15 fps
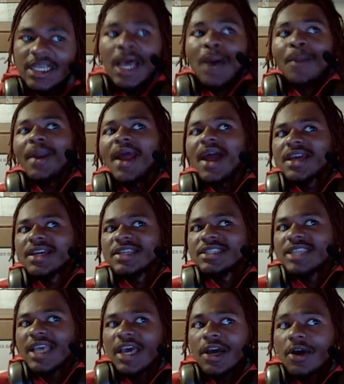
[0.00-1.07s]
but I could
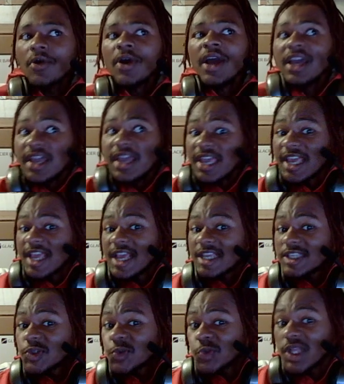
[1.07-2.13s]
tell
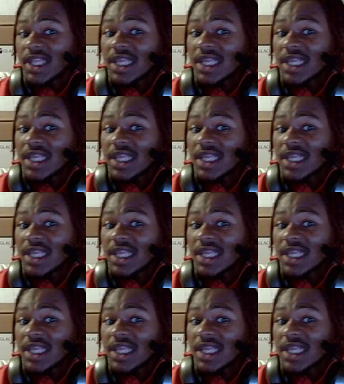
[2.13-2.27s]
it's really